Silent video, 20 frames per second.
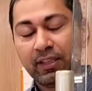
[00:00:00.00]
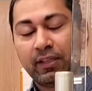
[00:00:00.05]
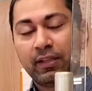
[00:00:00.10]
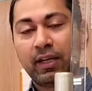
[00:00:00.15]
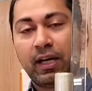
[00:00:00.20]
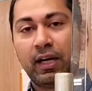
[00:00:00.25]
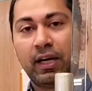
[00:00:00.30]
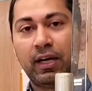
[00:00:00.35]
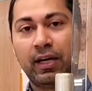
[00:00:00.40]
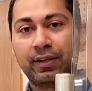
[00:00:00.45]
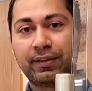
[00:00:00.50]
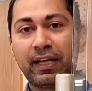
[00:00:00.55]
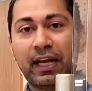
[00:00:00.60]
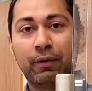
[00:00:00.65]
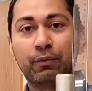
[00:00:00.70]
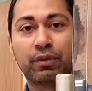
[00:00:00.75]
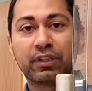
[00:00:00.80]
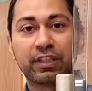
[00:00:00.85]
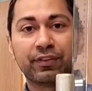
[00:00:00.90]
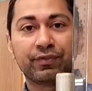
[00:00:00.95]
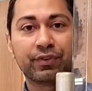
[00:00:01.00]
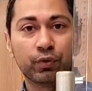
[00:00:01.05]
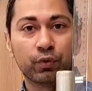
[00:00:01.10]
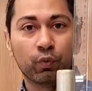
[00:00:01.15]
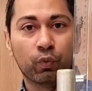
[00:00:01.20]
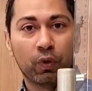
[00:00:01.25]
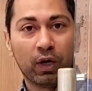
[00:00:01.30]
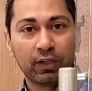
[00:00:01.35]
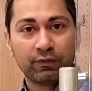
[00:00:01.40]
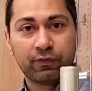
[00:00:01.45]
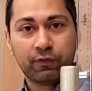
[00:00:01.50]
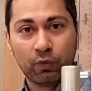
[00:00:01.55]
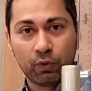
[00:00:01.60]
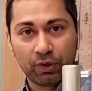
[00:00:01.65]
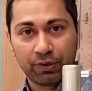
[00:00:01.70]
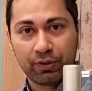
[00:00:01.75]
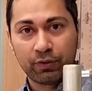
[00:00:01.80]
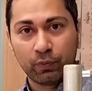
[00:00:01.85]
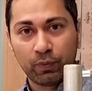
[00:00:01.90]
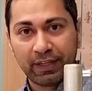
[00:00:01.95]
That will give you
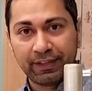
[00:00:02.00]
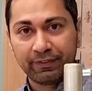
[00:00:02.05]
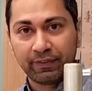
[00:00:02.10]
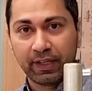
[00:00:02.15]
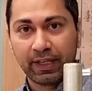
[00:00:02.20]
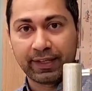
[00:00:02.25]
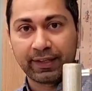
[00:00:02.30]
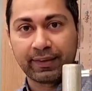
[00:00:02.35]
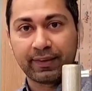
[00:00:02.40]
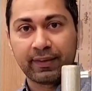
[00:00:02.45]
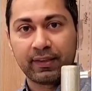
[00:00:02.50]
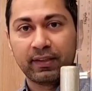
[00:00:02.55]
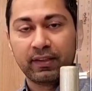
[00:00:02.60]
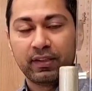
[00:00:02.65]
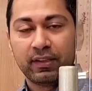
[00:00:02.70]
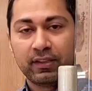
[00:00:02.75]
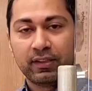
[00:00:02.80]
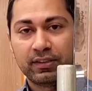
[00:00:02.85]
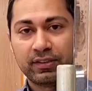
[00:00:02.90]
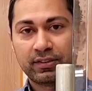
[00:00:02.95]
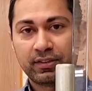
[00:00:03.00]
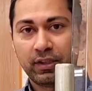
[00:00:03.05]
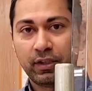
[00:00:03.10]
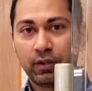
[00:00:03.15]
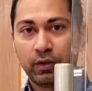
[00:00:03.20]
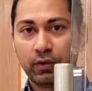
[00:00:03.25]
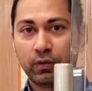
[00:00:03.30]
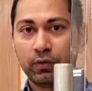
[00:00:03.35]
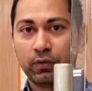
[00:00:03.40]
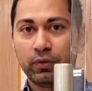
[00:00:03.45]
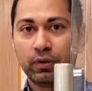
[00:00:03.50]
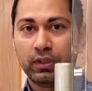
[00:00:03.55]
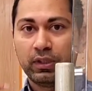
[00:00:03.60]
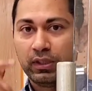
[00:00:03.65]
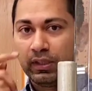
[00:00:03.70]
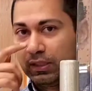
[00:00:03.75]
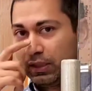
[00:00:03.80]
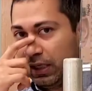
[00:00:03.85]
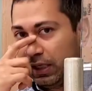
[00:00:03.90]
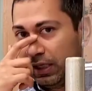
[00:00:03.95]
1/4 the wavelength. So
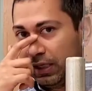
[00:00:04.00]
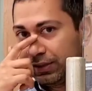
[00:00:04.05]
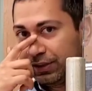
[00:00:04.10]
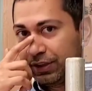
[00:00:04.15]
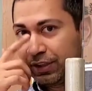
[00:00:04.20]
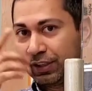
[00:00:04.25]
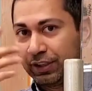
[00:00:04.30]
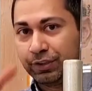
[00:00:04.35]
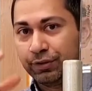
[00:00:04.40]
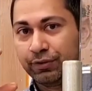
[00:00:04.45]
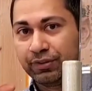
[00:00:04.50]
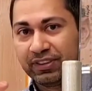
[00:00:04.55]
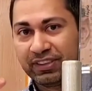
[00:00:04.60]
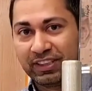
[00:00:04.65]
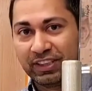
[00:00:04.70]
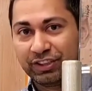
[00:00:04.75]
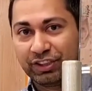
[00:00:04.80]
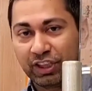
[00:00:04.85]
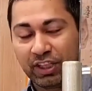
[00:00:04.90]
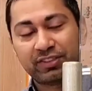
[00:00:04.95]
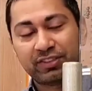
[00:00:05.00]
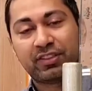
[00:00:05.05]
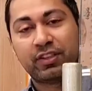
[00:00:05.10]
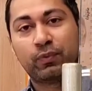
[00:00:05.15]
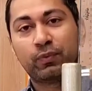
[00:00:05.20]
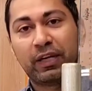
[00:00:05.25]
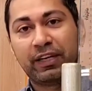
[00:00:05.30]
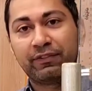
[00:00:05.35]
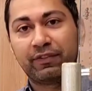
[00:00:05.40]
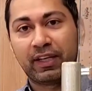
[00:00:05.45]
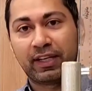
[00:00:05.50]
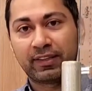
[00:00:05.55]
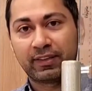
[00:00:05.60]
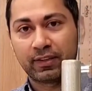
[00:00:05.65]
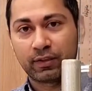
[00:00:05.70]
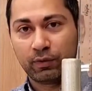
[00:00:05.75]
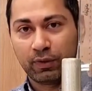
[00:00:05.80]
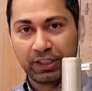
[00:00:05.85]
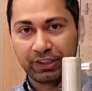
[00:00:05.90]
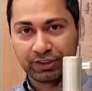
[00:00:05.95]
you're going to use the adjusted wavelength
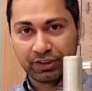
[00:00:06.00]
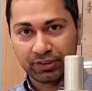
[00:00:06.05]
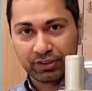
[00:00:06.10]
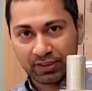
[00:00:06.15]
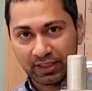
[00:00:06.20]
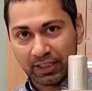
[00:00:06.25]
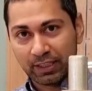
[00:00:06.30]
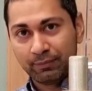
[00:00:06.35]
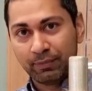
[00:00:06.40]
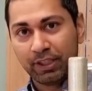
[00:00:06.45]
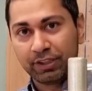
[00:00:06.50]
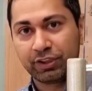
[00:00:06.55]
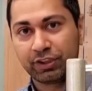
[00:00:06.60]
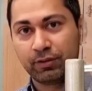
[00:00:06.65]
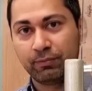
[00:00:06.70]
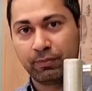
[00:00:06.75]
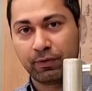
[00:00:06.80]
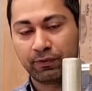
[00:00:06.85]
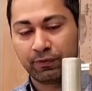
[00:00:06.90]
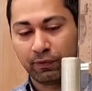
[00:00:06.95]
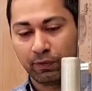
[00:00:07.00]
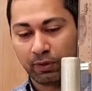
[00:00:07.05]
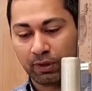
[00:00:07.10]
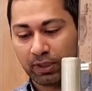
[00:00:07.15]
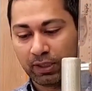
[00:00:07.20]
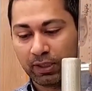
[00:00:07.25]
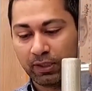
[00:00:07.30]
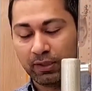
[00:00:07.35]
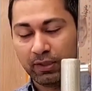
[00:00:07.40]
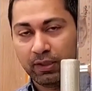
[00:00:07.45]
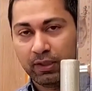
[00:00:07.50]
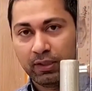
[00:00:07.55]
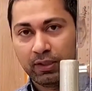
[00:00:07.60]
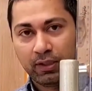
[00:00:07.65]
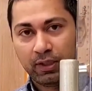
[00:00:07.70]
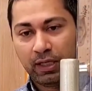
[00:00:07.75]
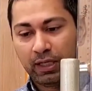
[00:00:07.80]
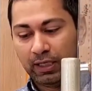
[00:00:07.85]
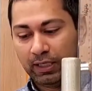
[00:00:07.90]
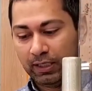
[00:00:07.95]
equation that I mentioned before
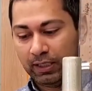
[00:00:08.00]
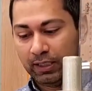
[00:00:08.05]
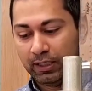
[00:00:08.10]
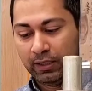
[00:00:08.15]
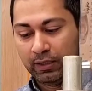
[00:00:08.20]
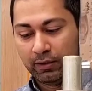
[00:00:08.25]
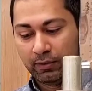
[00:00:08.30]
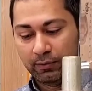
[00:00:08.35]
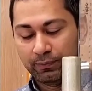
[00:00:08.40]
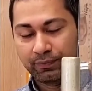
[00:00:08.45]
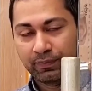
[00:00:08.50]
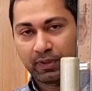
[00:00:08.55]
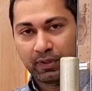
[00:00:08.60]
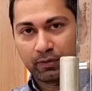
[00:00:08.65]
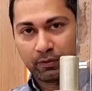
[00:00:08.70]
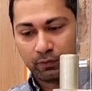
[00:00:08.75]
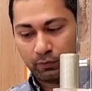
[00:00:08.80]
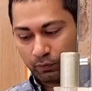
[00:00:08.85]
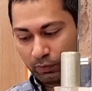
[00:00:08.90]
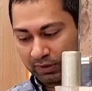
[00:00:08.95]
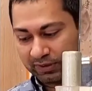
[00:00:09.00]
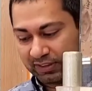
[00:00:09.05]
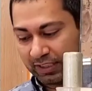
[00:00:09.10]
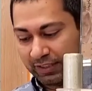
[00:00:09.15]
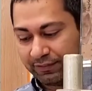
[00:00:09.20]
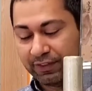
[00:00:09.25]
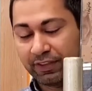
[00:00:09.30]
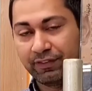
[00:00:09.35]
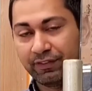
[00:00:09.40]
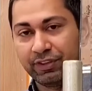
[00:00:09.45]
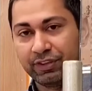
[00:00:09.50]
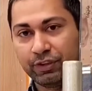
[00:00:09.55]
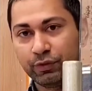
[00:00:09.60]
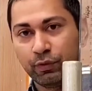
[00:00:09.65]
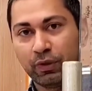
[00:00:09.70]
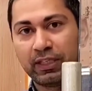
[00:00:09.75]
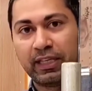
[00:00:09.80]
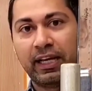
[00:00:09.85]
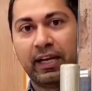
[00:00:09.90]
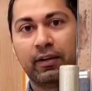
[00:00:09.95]
once I've given you
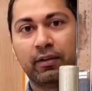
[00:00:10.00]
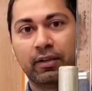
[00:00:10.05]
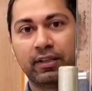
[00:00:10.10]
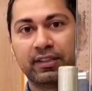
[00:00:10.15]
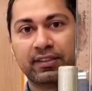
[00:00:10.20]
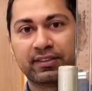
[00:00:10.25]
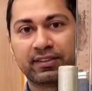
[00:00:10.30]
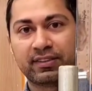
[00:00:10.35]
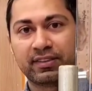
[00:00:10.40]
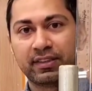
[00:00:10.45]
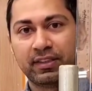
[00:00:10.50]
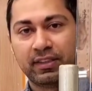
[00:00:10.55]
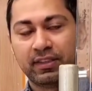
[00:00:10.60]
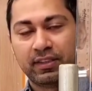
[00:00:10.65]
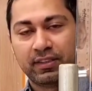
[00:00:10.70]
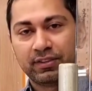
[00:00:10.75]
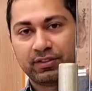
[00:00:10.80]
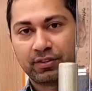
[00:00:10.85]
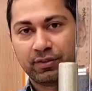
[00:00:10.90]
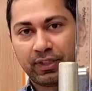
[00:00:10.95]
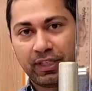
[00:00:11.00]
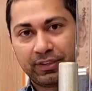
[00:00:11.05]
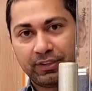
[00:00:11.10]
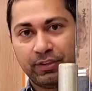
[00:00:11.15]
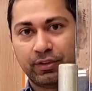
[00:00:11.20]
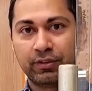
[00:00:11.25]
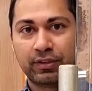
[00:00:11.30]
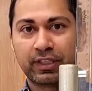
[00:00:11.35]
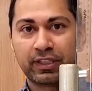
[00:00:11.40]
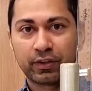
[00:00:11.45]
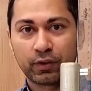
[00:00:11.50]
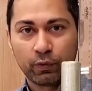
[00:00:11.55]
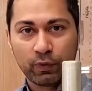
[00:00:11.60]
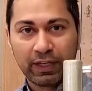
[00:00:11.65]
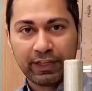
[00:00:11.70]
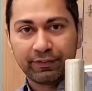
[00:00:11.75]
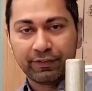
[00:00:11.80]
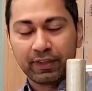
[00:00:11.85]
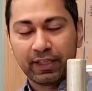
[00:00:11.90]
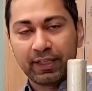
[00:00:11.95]
what L is. So then you'll get the
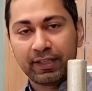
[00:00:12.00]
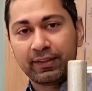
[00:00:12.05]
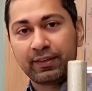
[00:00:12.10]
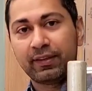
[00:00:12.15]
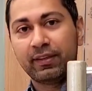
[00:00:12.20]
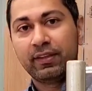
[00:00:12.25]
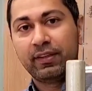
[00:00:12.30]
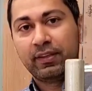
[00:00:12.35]
wavelength,